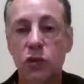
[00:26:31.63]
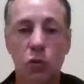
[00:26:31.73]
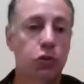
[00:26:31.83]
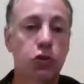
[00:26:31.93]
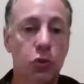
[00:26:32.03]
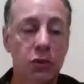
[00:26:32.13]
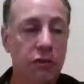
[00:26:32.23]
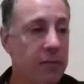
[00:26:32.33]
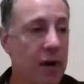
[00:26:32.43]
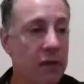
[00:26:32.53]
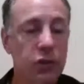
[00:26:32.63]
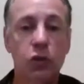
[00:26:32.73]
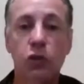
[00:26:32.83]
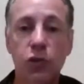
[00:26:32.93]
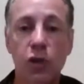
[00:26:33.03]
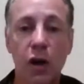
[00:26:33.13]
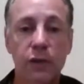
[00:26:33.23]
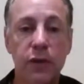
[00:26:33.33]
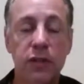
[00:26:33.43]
or Jordan from office goes to the office